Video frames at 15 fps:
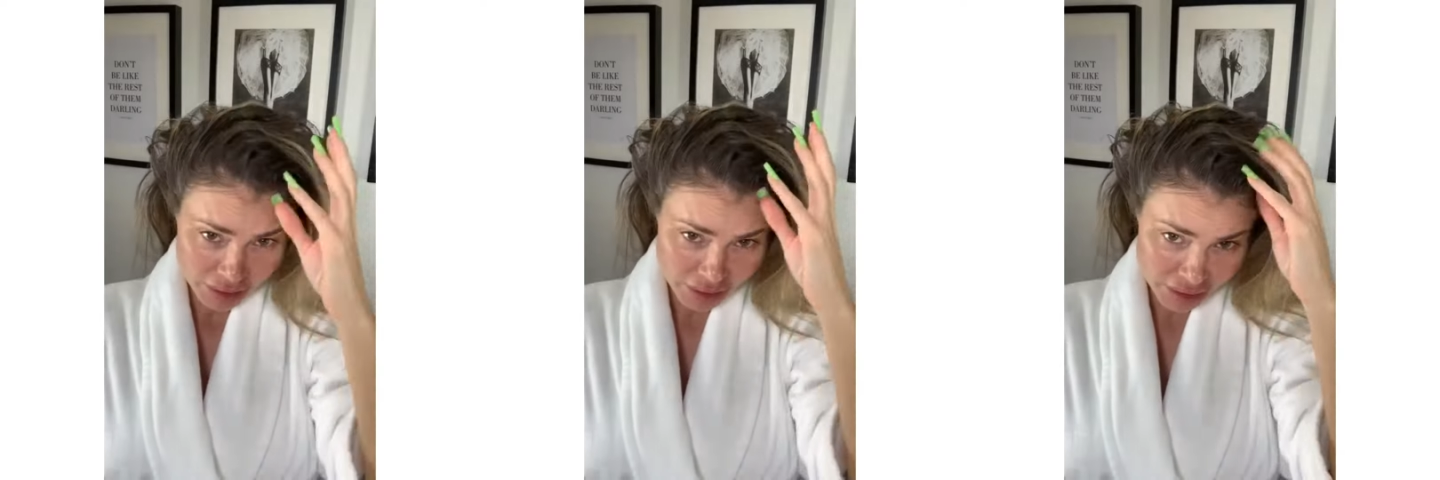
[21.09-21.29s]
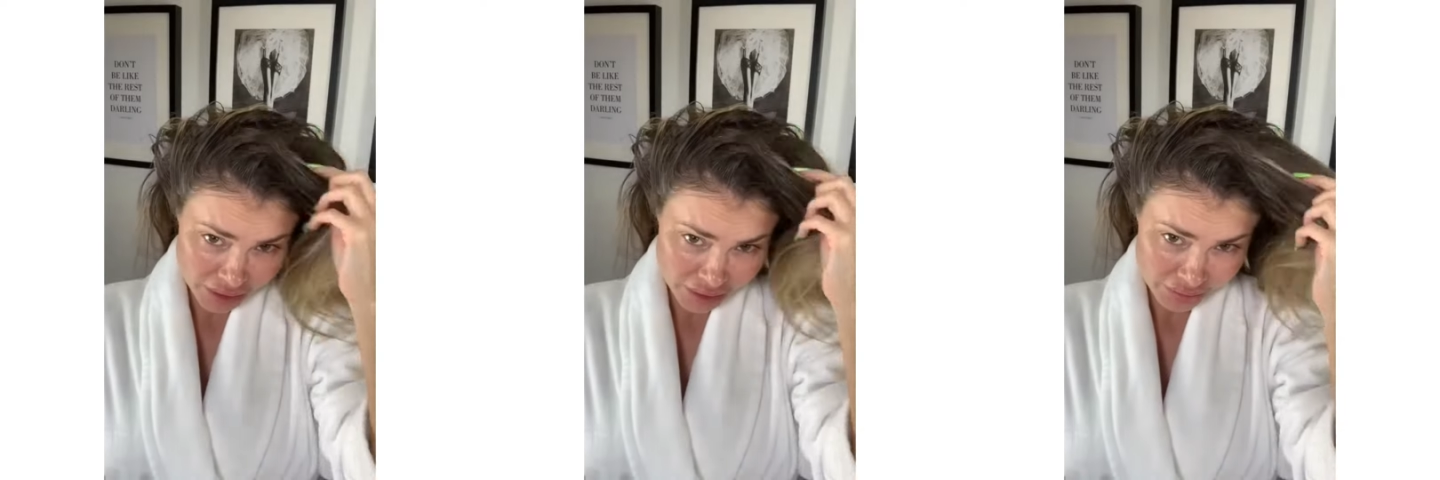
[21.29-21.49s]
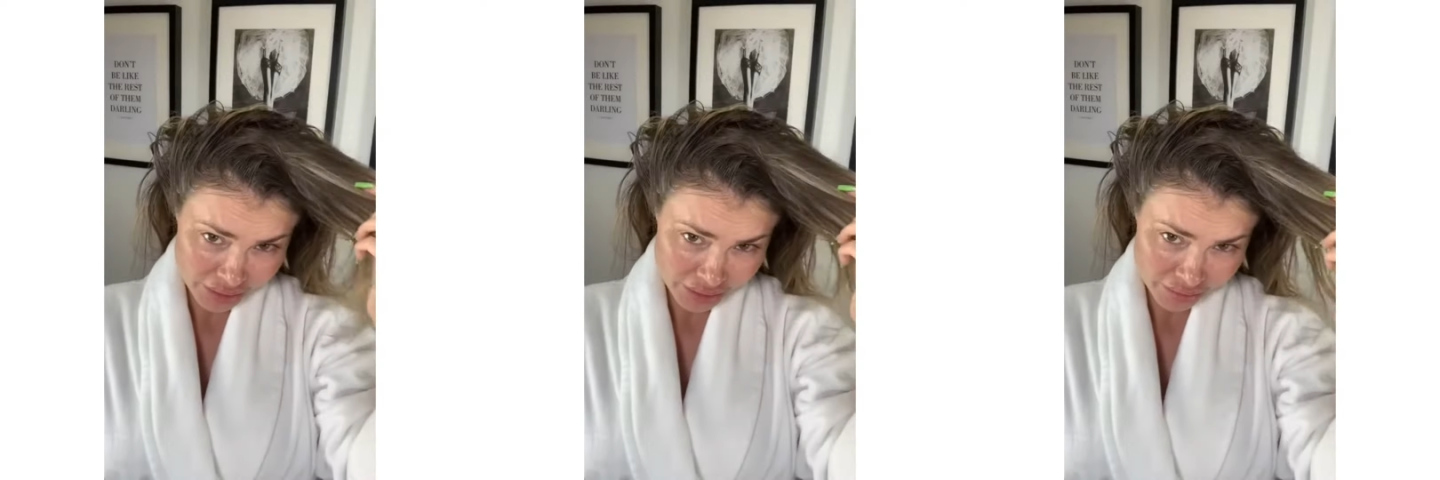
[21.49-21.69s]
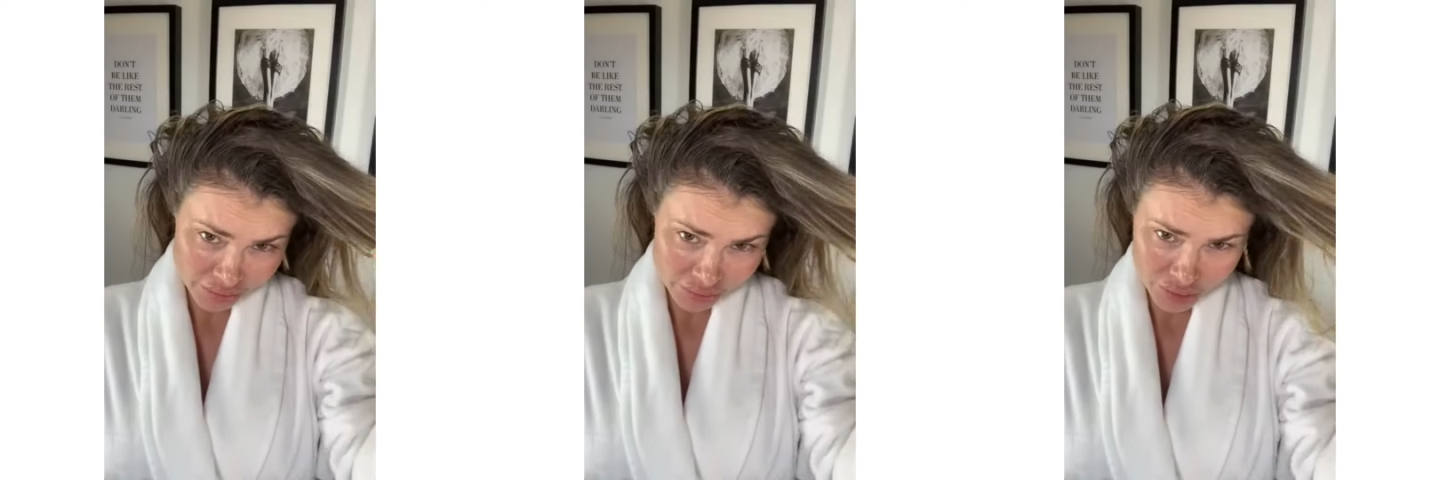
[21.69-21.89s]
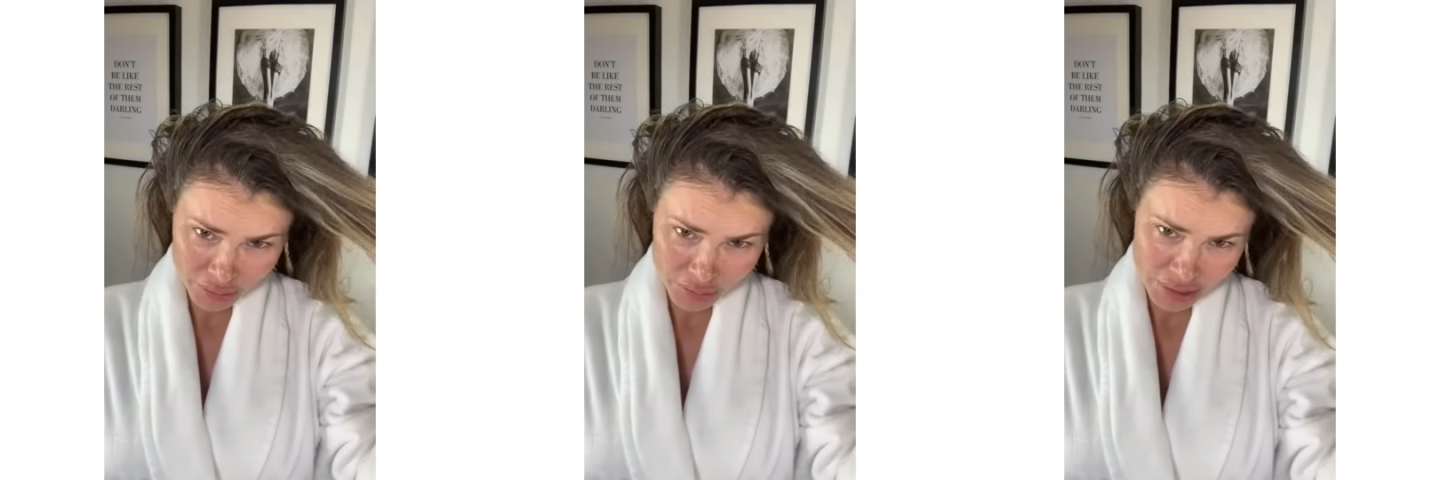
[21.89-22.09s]
colour is
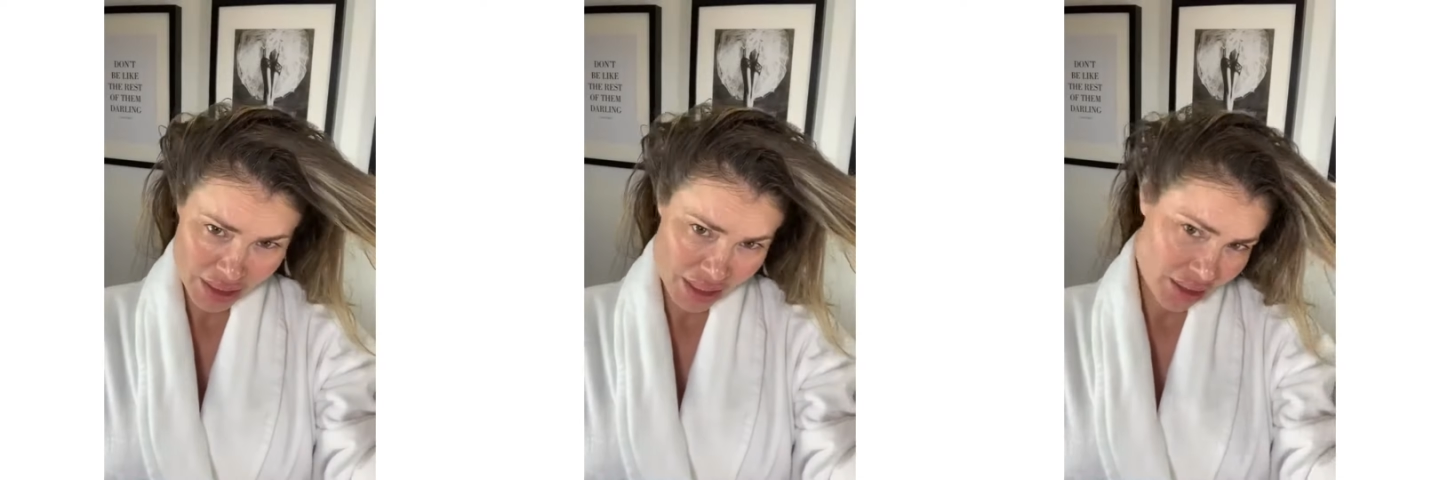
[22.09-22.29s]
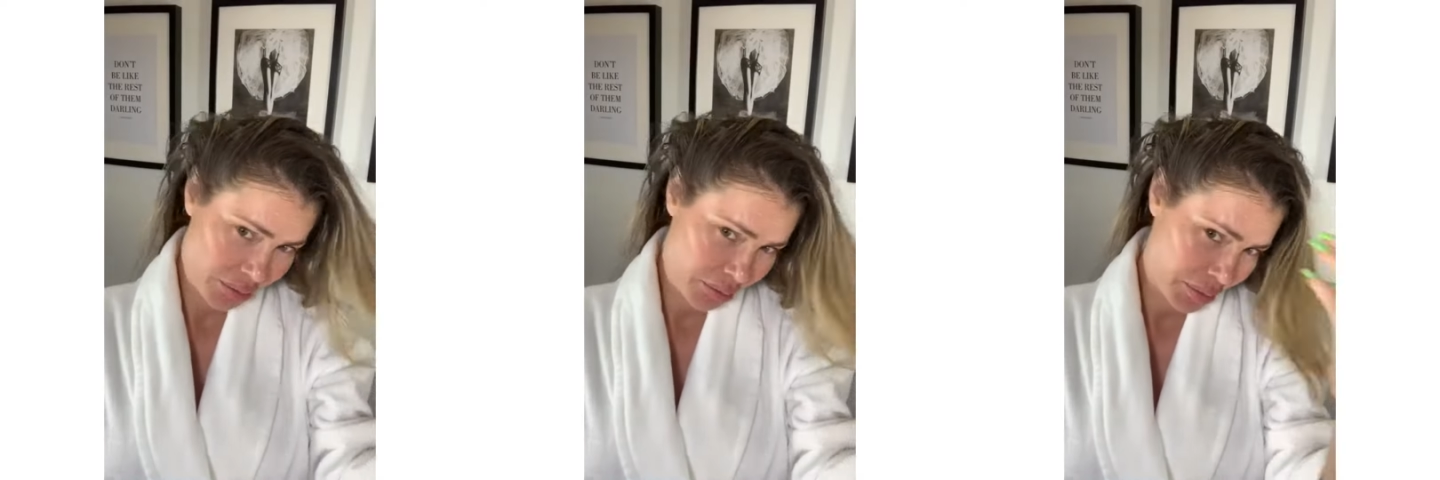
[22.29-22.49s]
growing out,